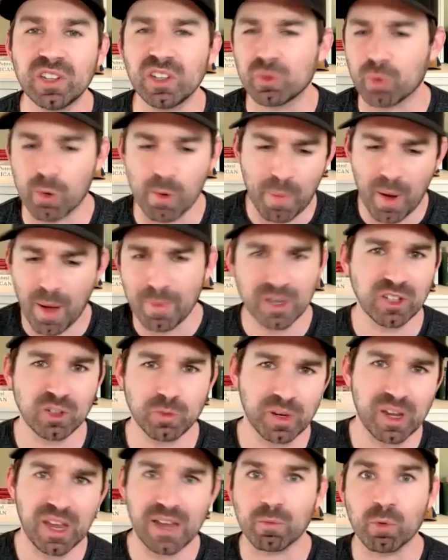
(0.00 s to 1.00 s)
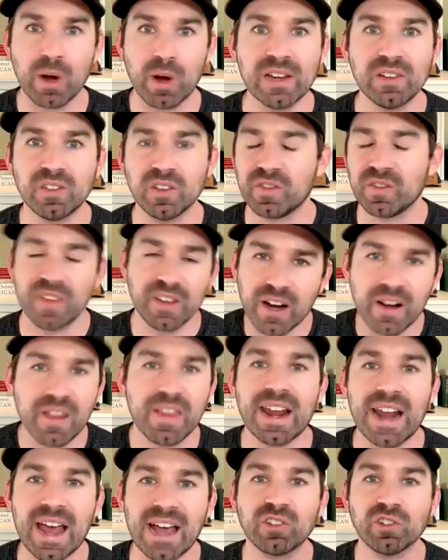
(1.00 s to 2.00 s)
where Republicans became racist. None of
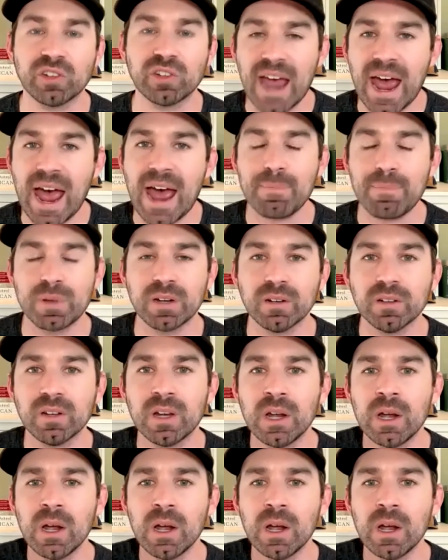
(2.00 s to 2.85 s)
that actually happened.